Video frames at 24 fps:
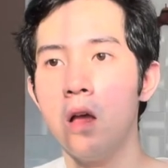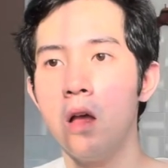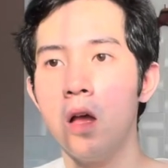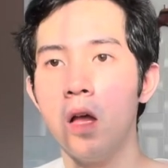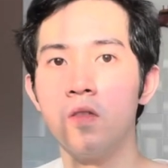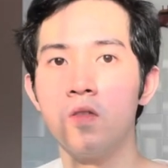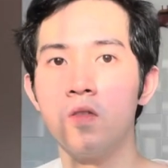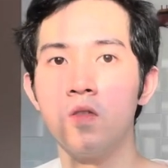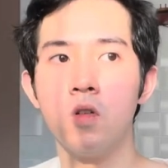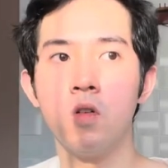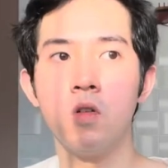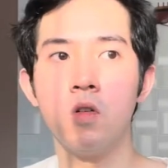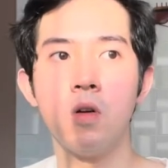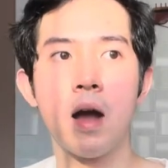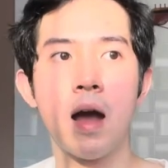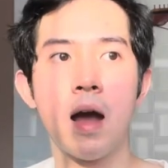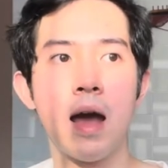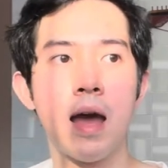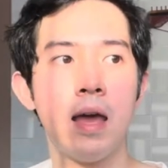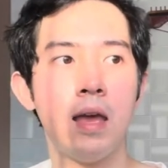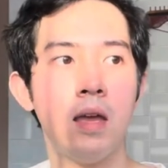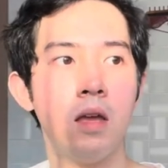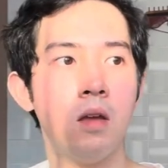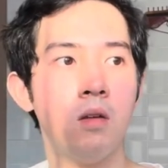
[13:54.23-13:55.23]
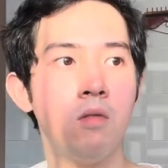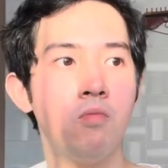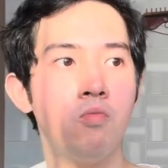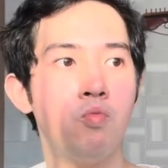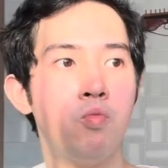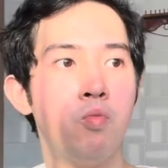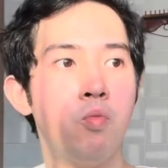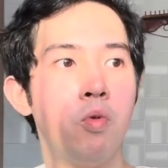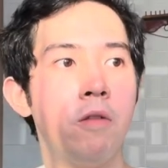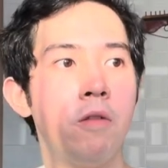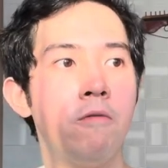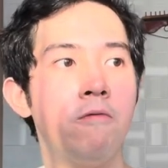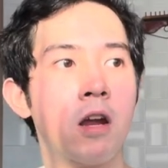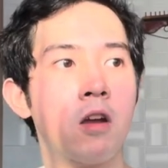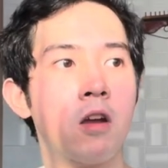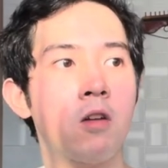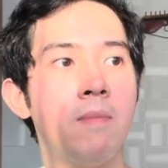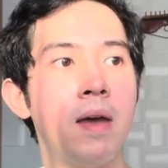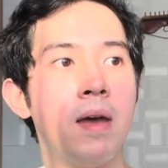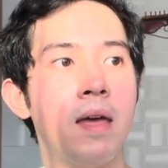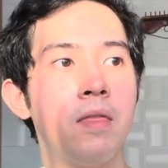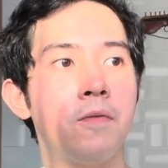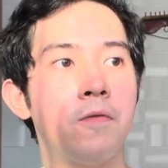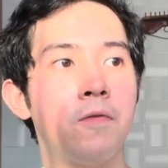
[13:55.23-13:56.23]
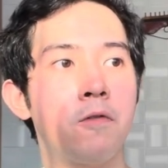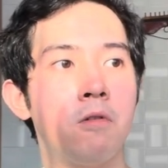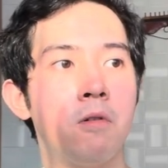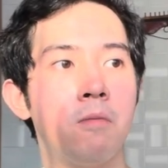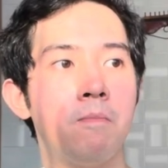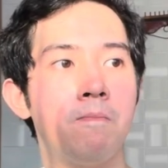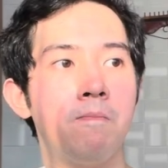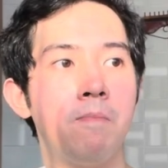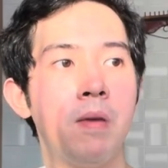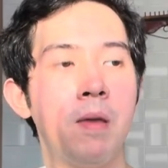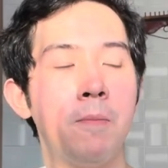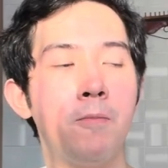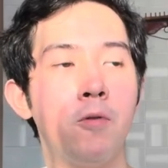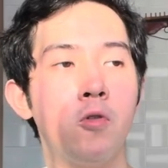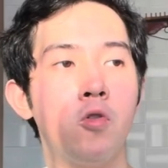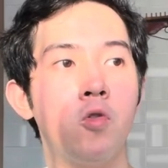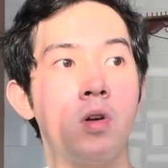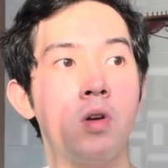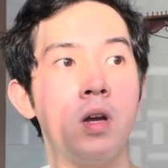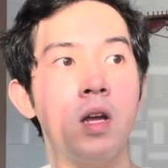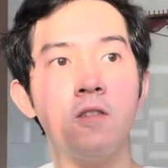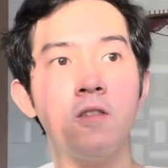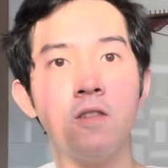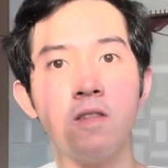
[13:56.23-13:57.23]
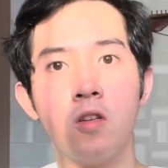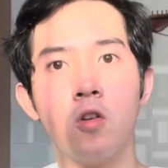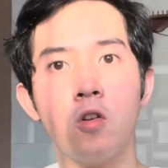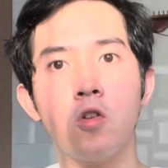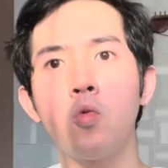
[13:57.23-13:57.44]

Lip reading: And so I would recommend for people who are interested,